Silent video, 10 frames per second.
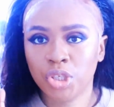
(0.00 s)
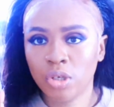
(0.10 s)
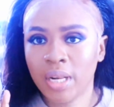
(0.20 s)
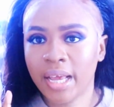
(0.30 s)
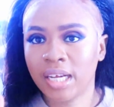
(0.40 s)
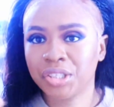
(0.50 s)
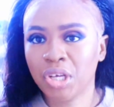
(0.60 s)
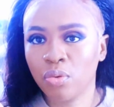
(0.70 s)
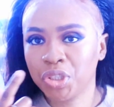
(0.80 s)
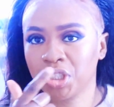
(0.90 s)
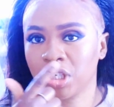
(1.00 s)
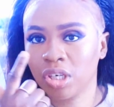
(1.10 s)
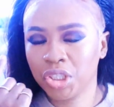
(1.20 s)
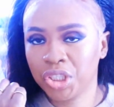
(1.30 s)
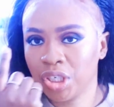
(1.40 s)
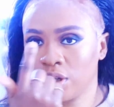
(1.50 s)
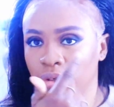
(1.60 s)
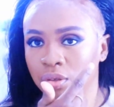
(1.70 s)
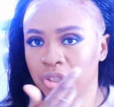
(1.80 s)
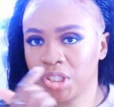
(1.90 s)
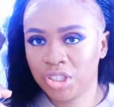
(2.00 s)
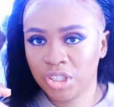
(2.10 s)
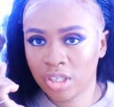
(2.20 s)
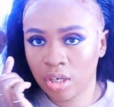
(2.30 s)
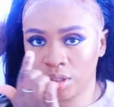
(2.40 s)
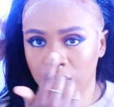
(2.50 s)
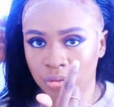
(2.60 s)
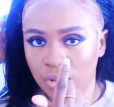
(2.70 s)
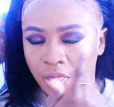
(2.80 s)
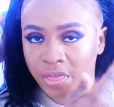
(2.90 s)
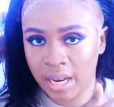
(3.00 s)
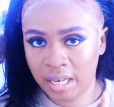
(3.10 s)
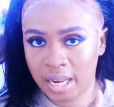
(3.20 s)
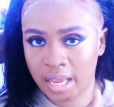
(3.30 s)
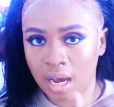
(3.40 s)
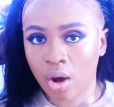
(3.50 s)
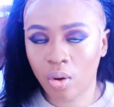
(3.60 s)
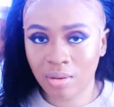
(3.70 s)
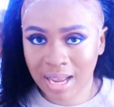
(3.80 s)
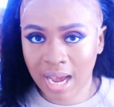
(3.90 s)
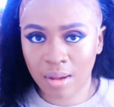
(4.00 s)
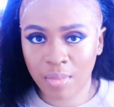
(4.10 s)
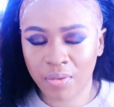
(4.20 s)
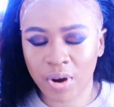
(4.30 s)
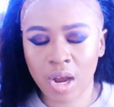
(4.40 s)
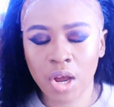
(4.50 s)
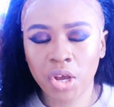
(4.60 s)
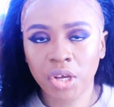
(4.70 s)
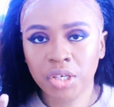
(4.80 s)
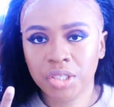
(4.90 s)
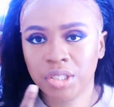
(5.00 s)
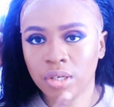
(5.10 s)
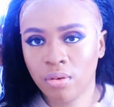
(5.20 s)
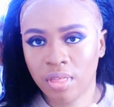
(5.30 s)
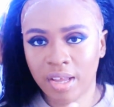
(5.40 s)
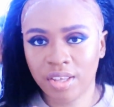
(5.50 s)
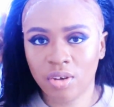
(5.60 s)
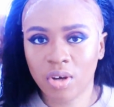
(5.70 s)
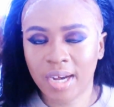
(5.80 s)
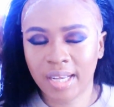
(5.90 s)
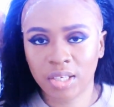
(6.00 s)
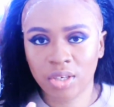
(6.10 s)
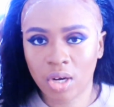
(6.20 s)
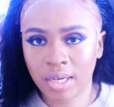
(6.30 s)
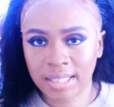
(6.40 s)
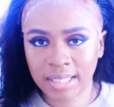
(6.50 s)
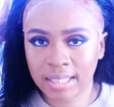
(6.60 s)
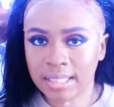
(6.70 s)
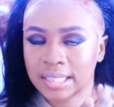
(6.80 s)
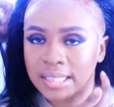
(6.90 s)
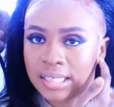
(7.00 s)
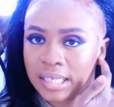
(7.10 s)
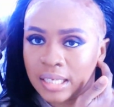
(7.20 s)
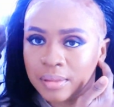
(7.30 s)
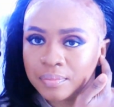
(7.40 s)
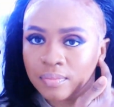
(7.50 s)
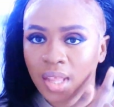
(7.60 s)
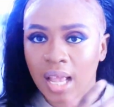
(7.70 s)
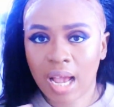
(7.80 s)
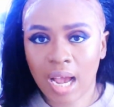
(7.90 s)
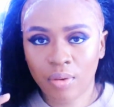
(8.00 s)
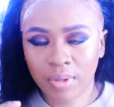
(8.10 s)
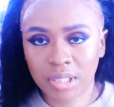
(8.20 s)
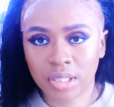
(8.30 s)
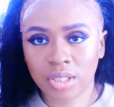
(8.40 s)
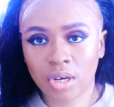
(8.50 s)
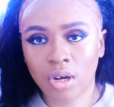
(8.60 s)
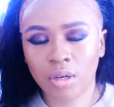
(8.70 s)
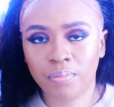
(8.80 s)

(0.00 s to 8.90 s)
2 layers. So we're just going to show you, she's just going to do the 3rd layer on camera so that you guys can see how it's done.